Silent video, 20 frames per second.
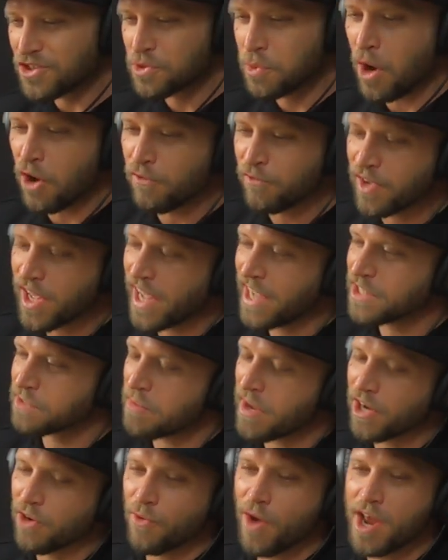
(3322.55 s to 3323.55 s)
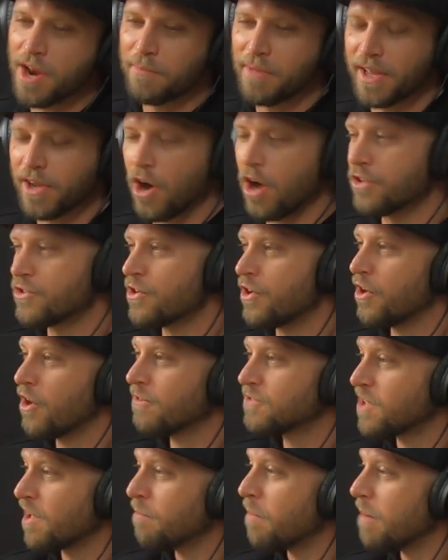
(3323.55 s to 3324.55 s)
12 Ks, make a right. I'm like, oh, I'll turn it
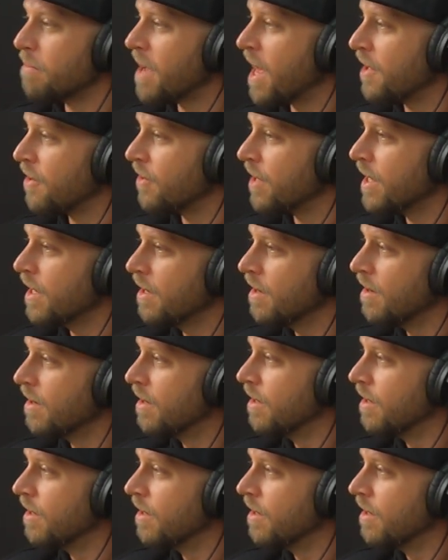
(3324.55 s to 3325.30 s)
off, save my battery.